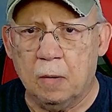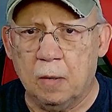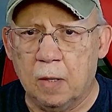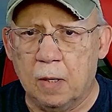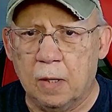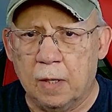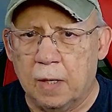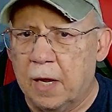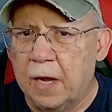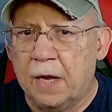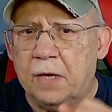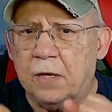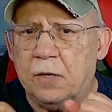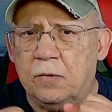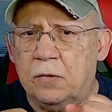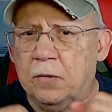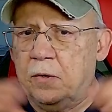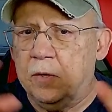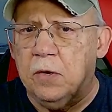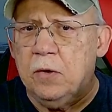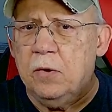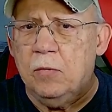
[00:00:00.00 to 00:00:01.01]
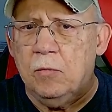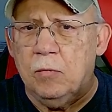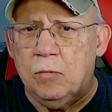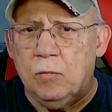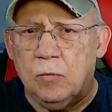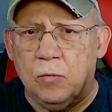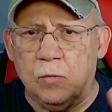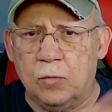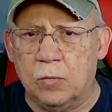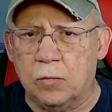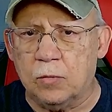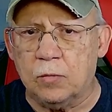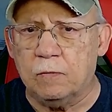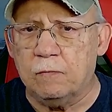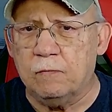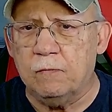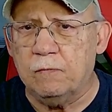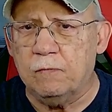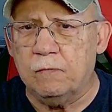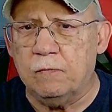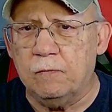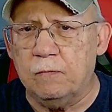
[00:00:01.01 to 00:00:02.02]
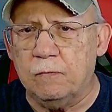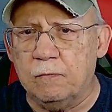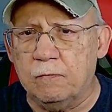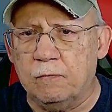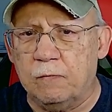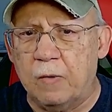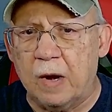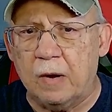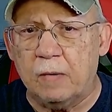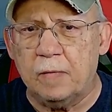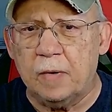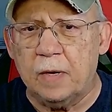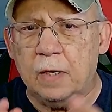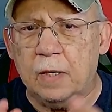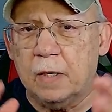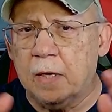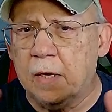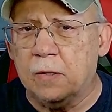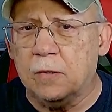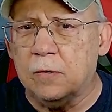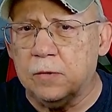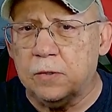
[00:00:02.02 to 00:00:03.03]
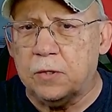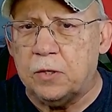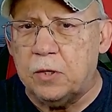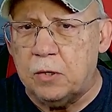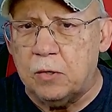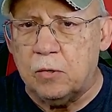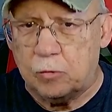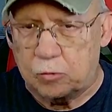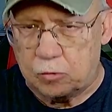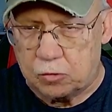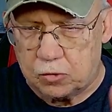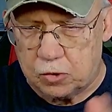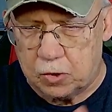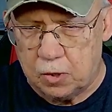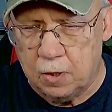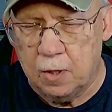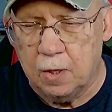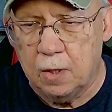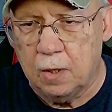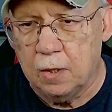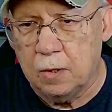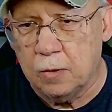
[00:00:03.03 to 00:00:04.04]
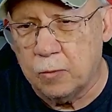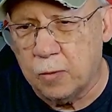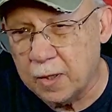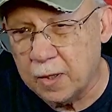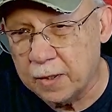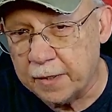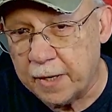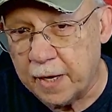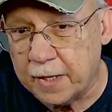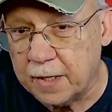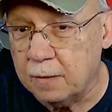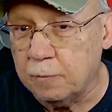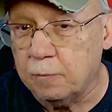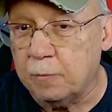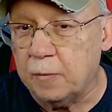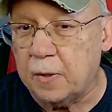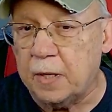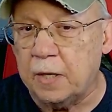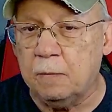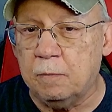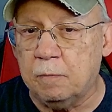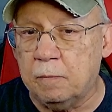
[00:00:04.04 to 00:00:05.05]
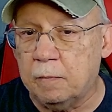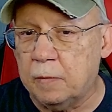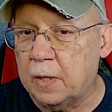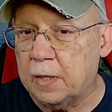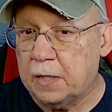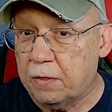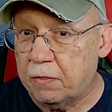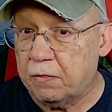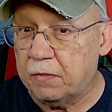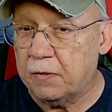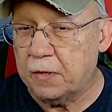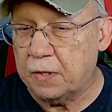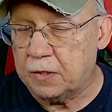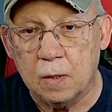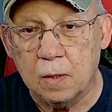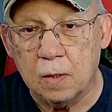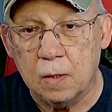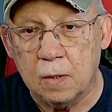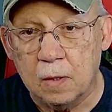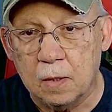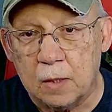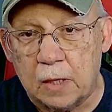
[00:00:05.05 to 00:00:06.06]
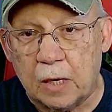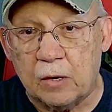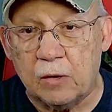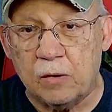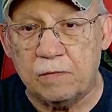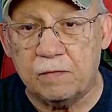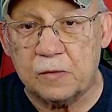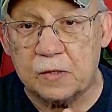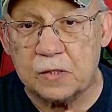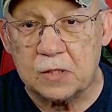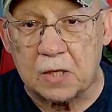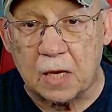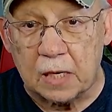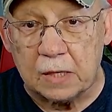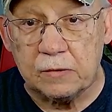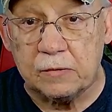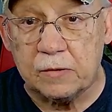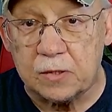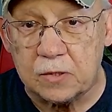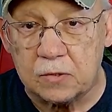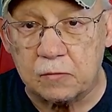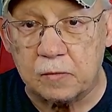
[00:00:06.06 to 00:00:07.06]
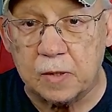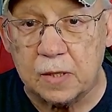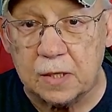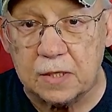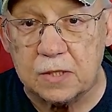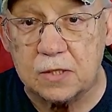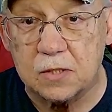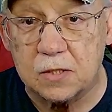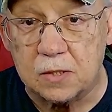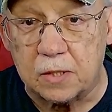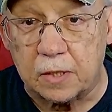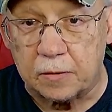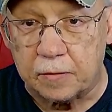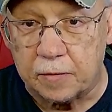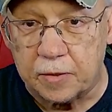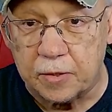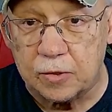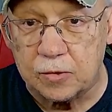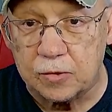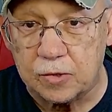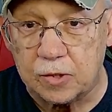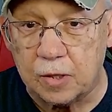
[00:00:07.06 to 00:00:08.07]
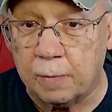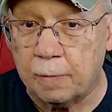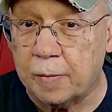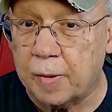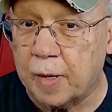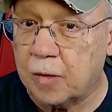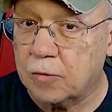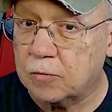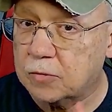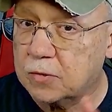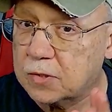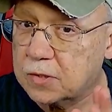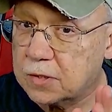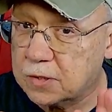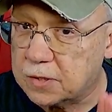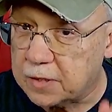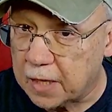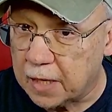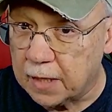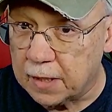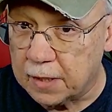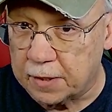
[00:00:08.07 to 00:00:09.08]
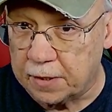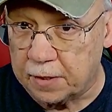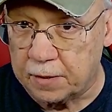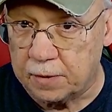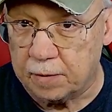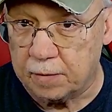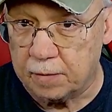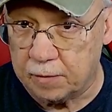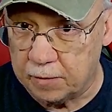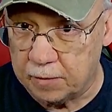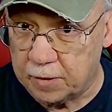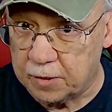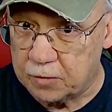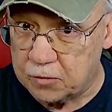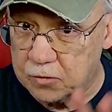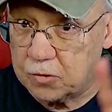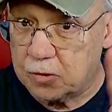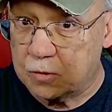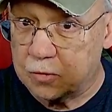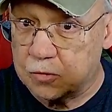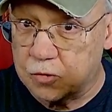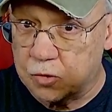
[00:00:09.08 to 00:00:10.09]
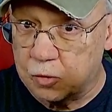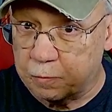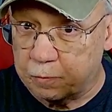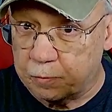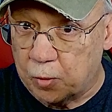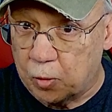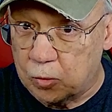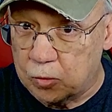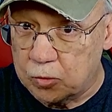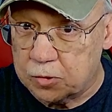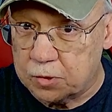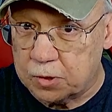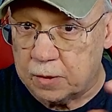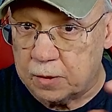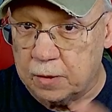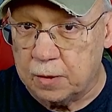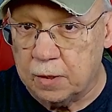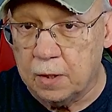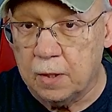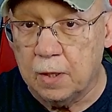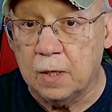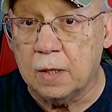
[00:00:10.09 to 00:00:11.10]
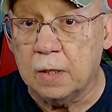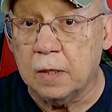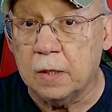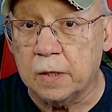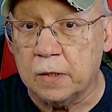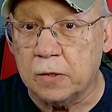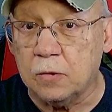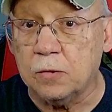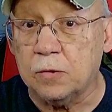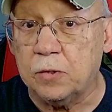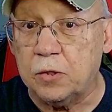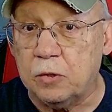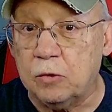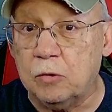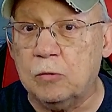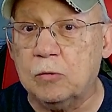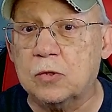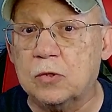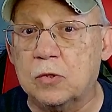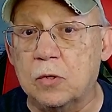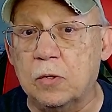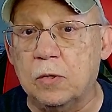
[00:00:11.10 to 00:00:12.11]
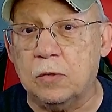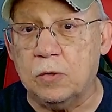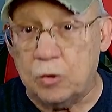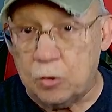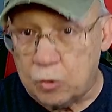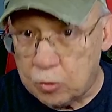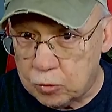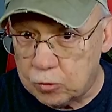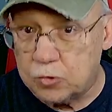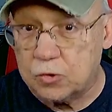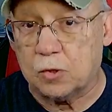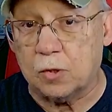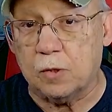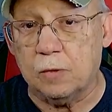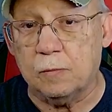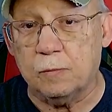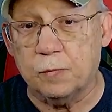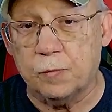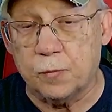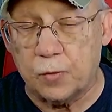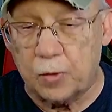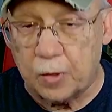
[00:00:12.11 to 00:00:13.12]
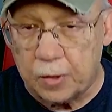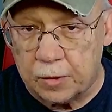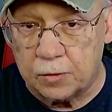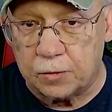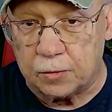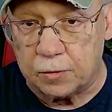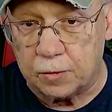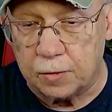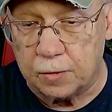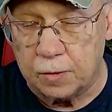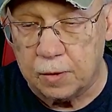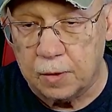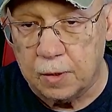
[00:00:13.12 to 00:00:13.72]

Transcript: like new or very little use. Well, that can mean many things. Now, if a seller is really serious about selling this supposed little used used printer,